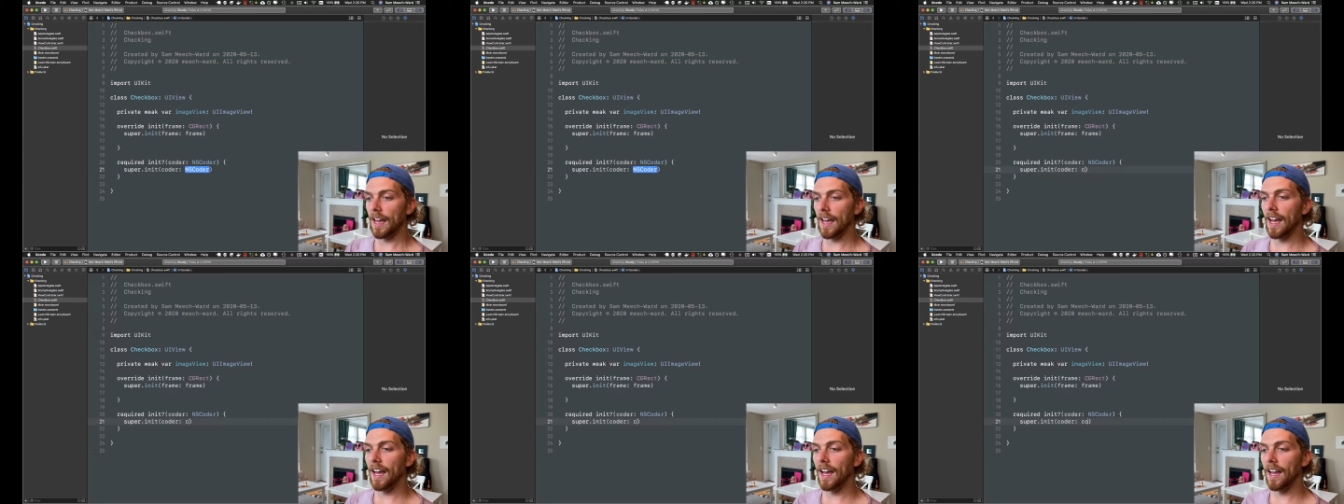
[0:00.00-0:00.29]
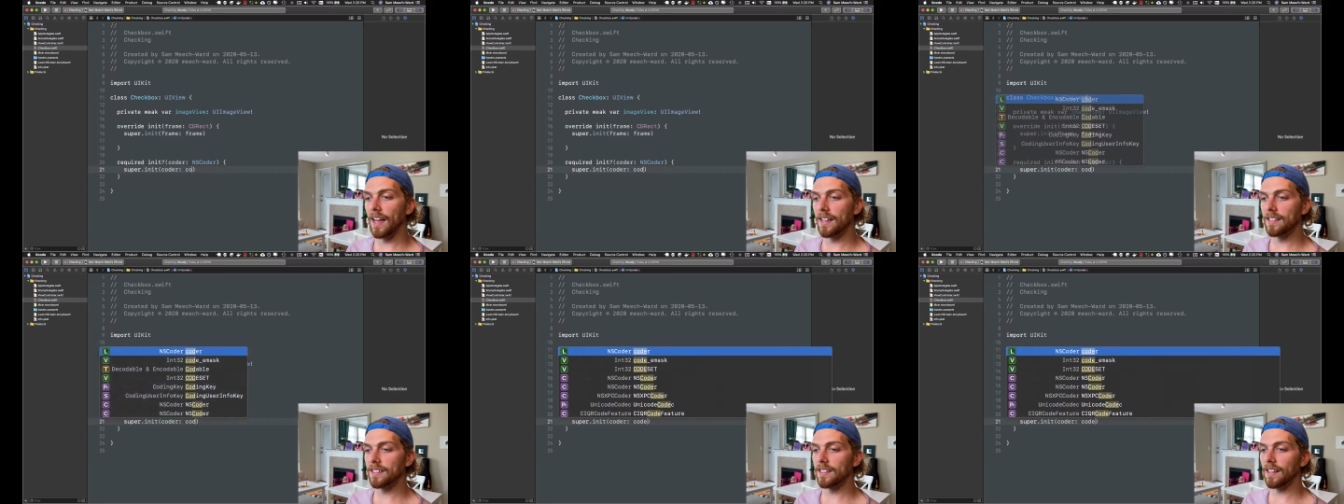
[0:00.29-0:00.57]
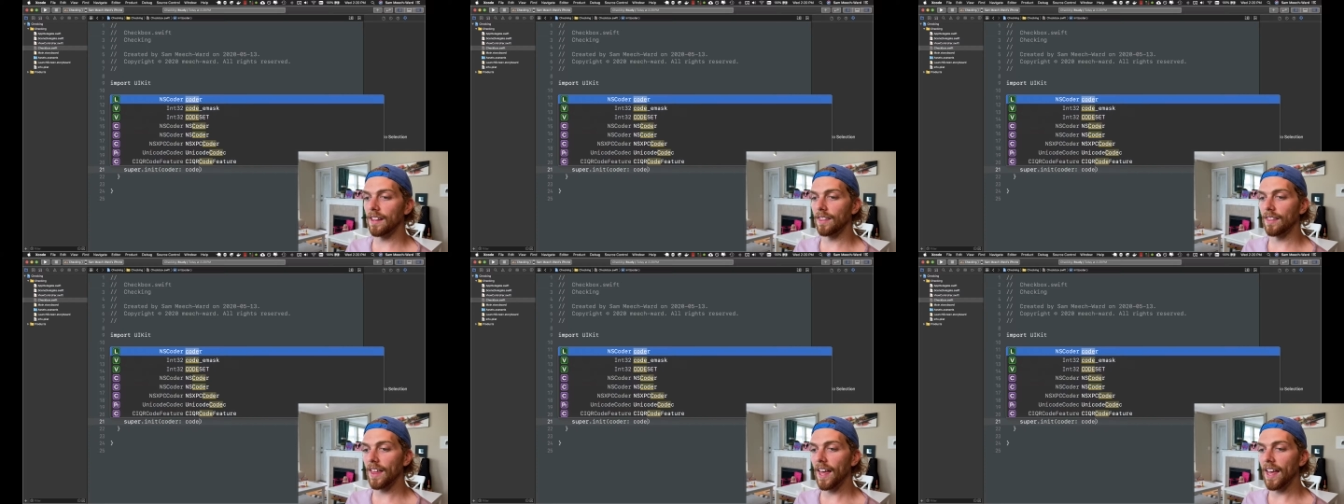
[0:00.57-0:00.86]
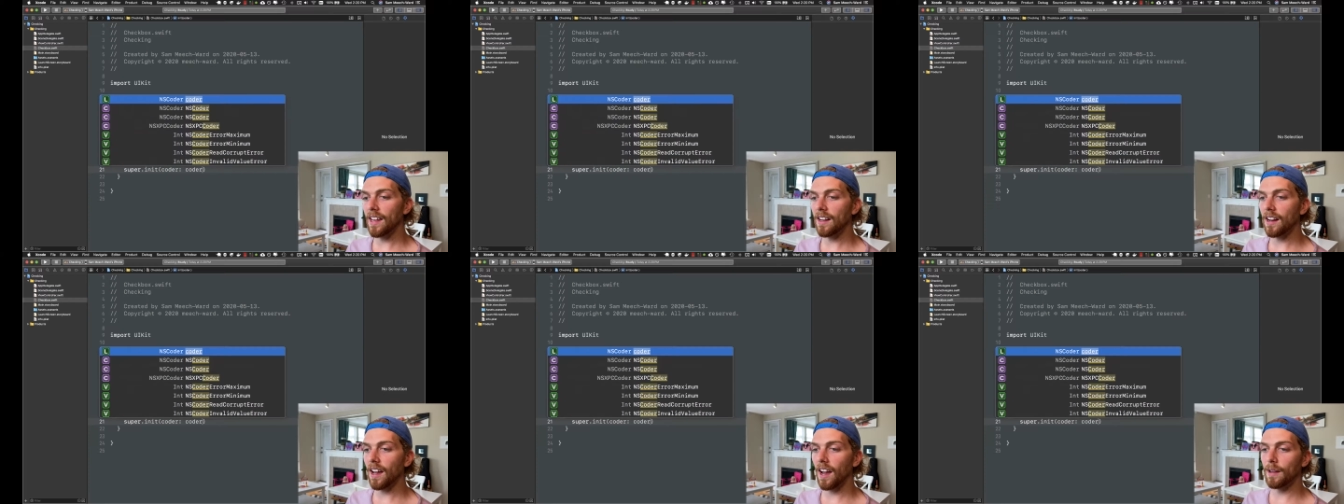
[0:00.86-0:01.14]
And
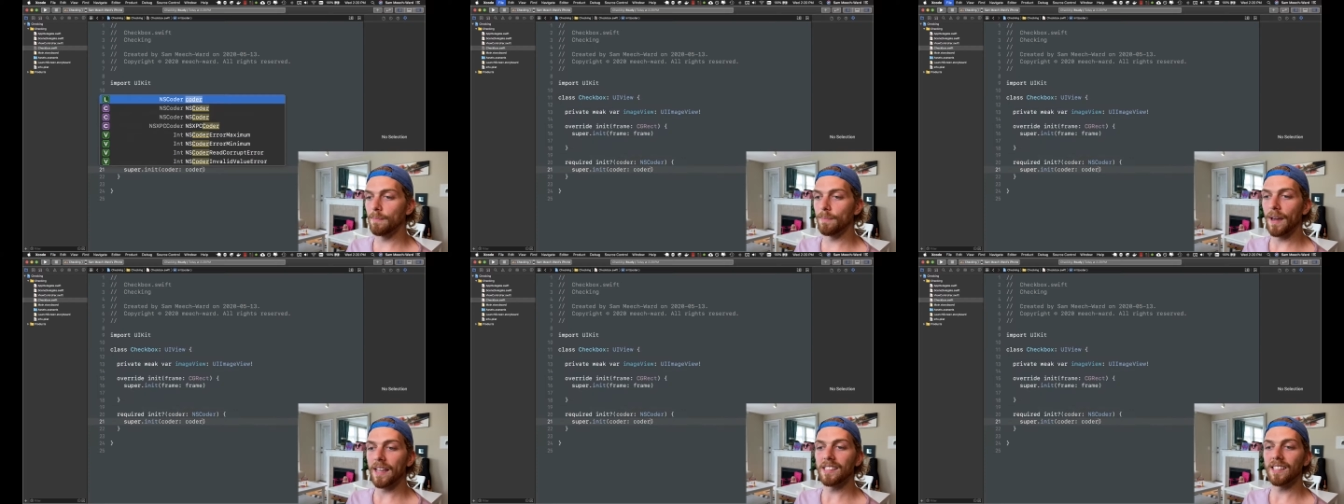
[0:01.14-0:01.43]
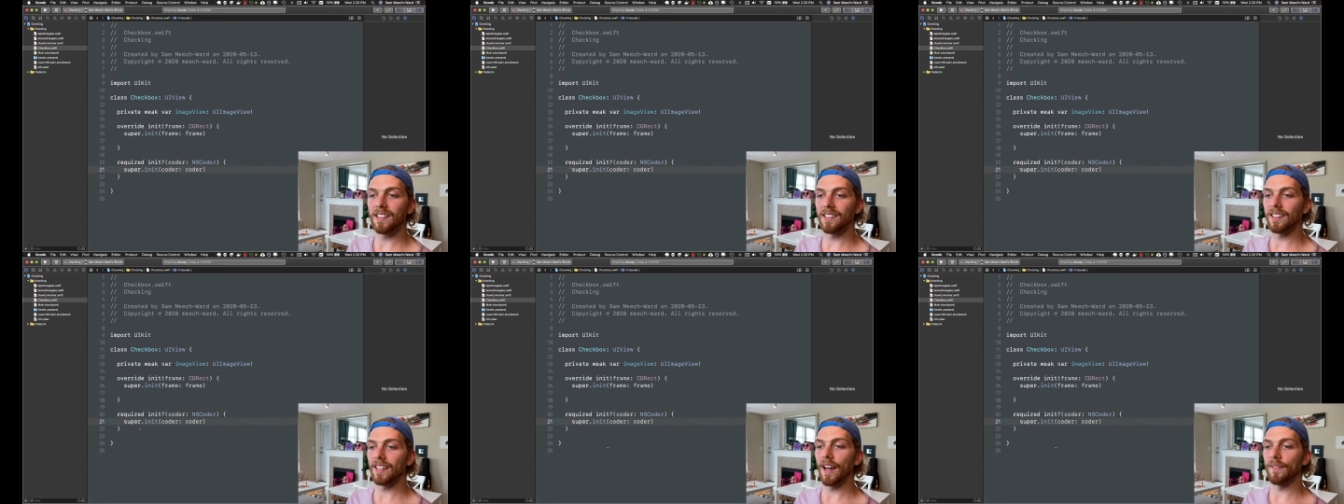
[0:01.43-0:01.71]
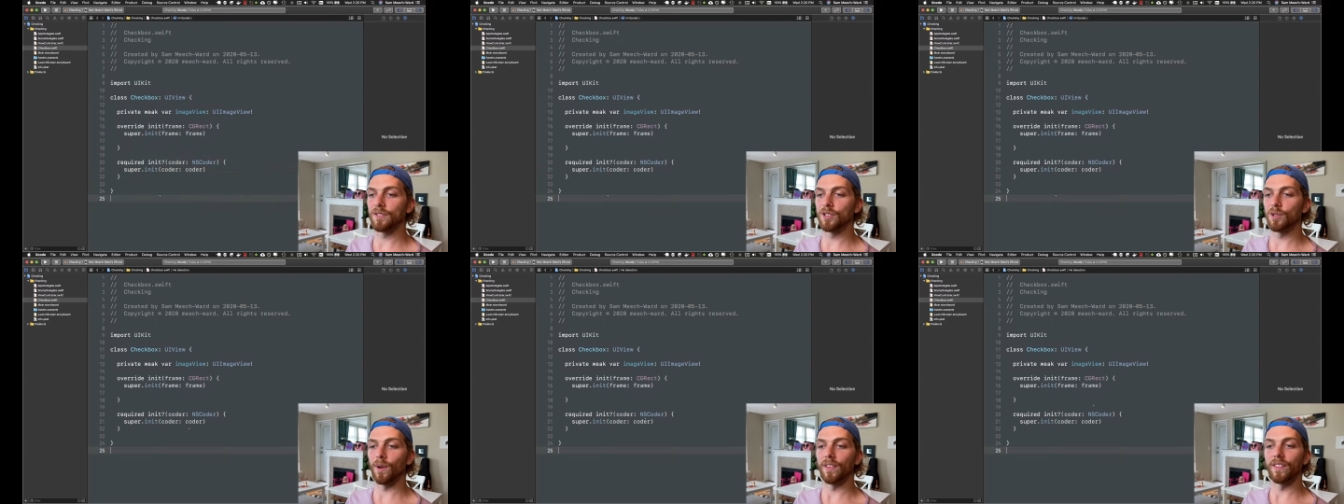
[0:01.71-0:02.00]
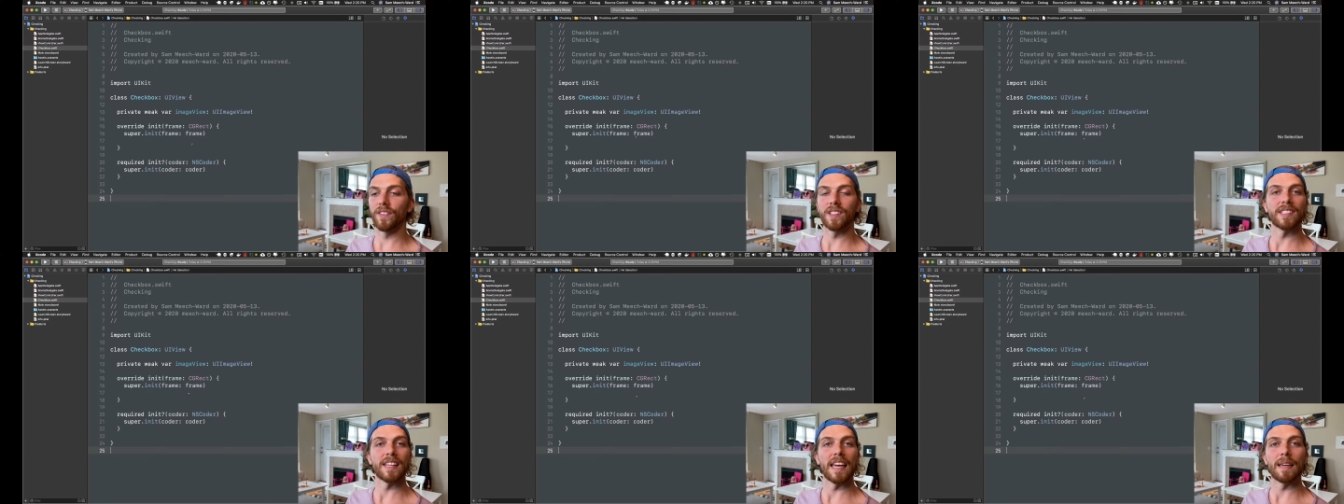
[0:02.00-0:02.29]
then I basically have to
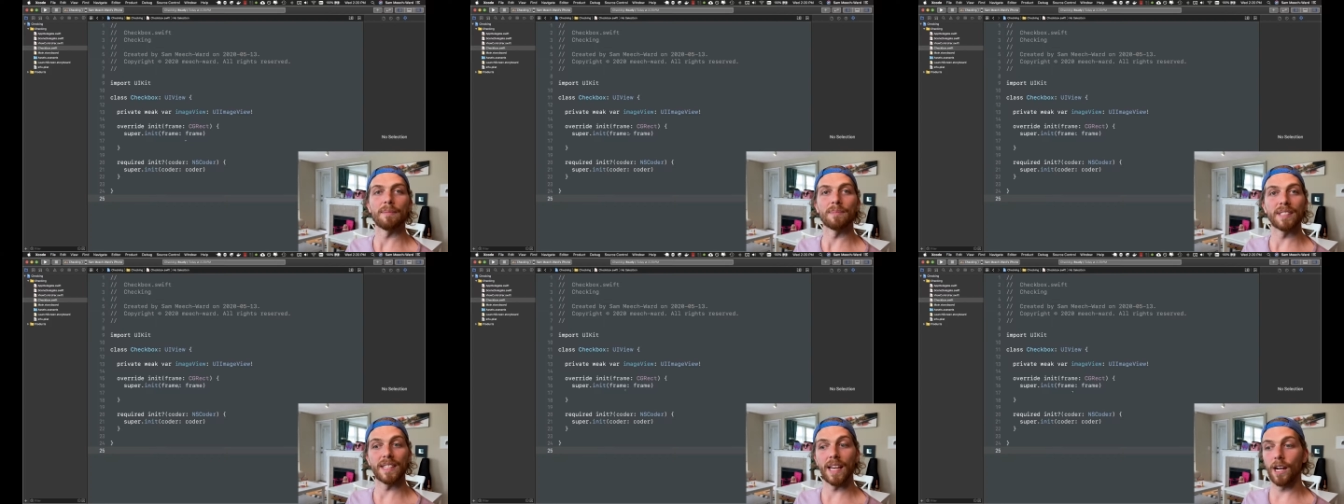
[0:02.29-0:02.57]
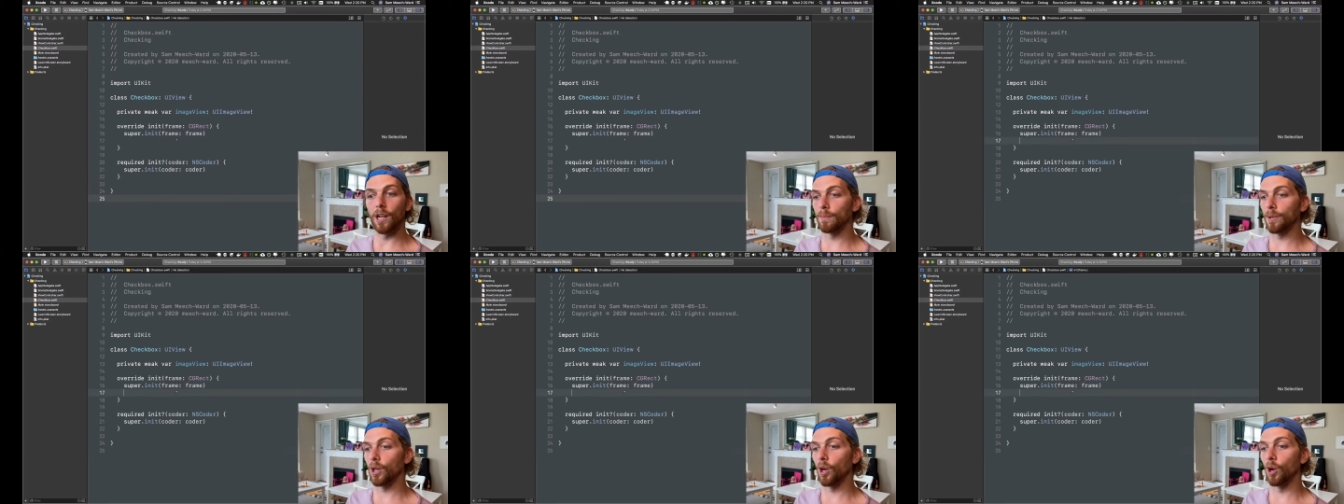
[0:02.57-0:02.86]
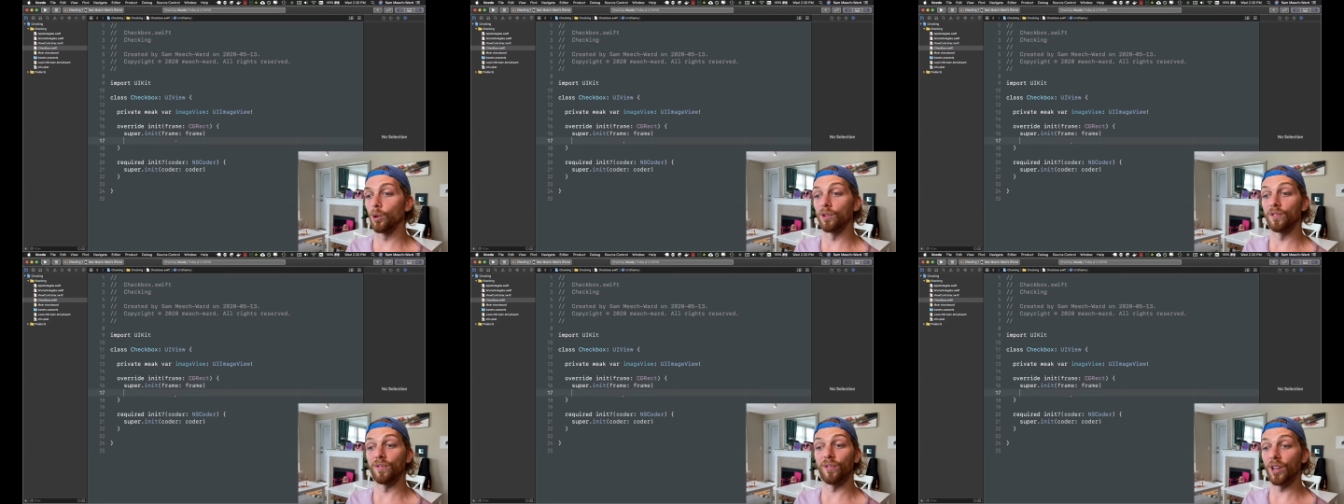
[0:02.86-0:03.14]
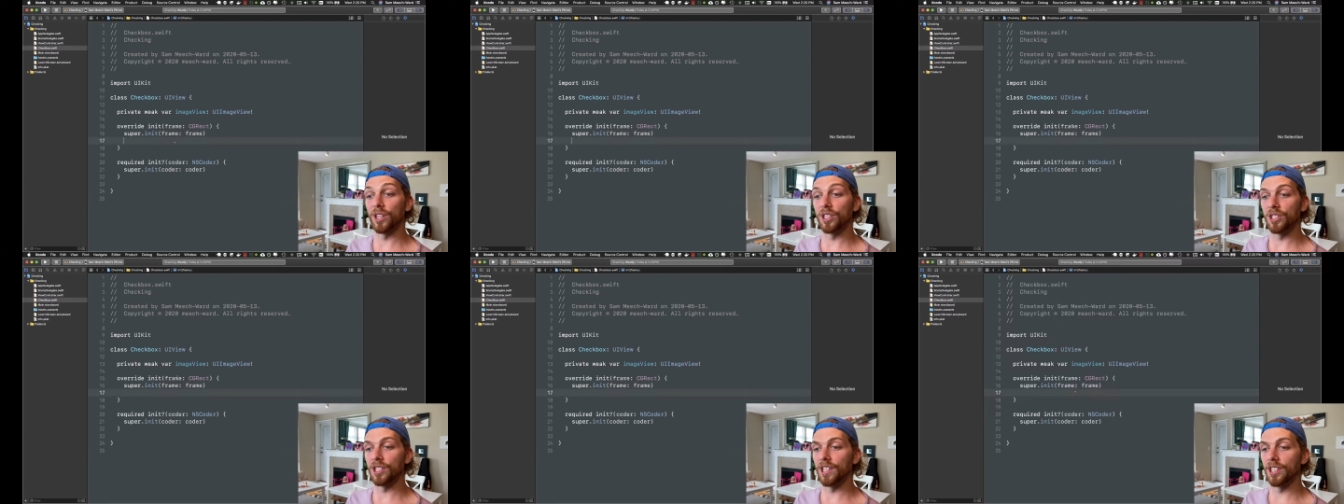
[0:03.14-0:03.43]
run the same setup code
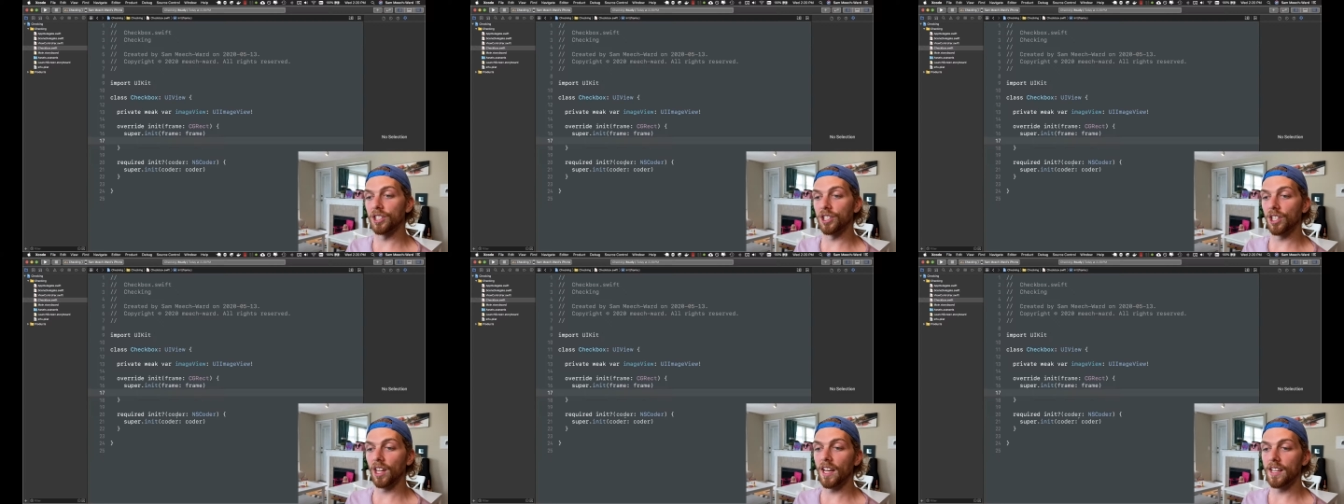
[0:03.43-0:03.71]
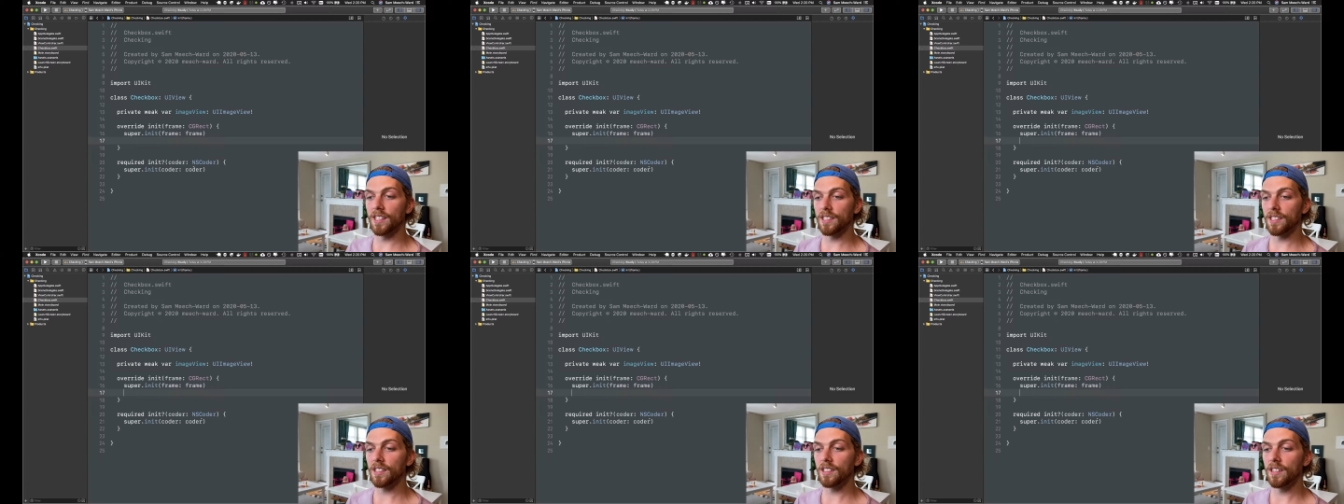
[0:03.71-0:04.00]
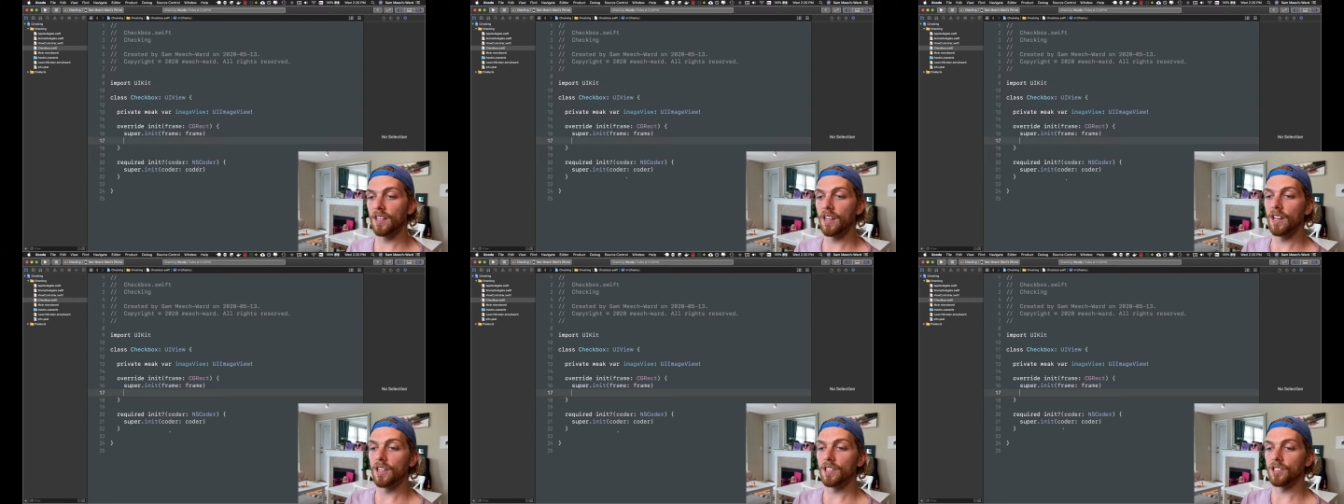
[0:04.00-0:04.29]
for each initializer.